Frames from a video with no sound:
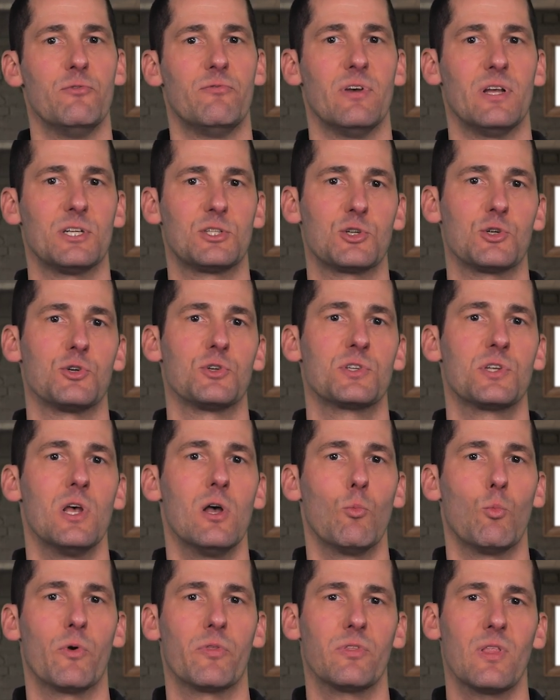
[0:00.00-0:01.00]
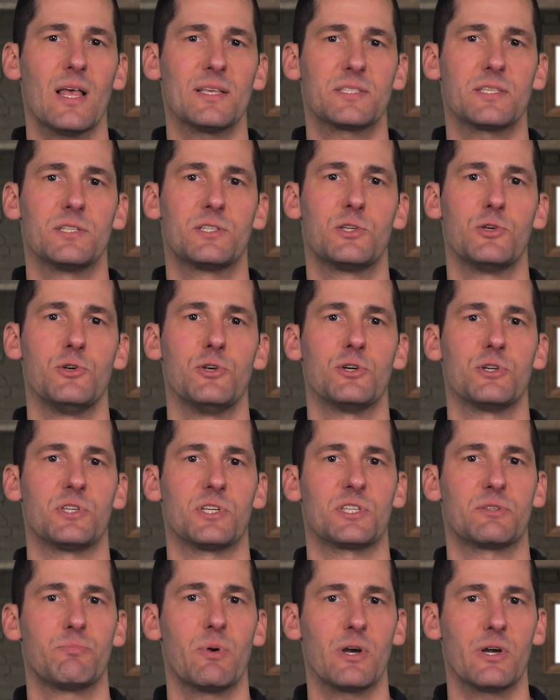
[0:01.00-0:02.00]
ventures with less than 2 years
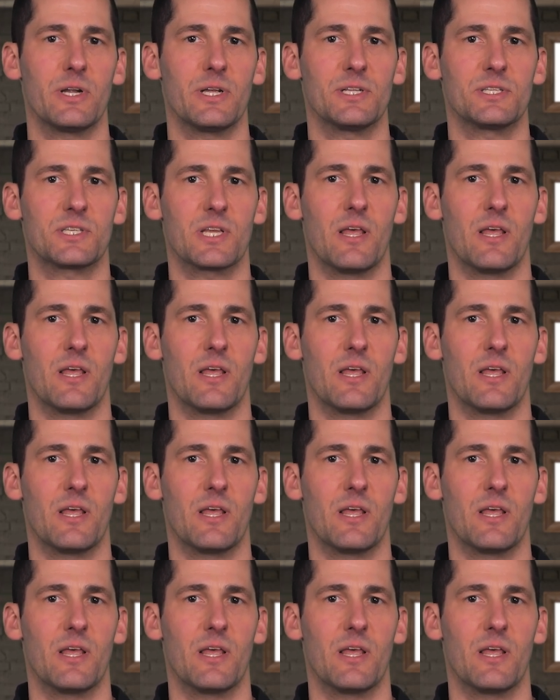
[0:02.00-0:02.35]
experience,